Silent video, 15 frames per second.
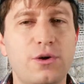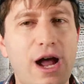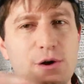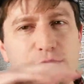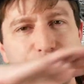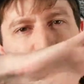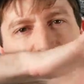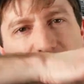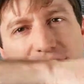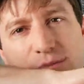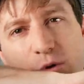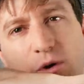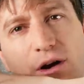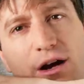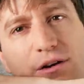I would focus
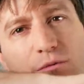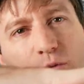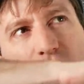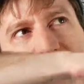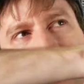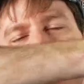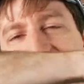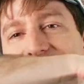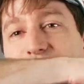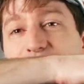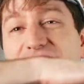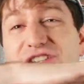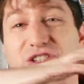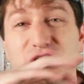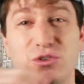more on what things I'm
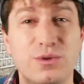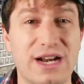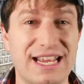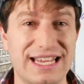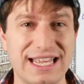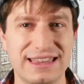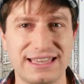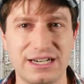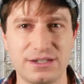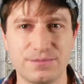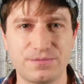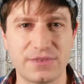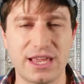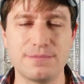going to do when I get there.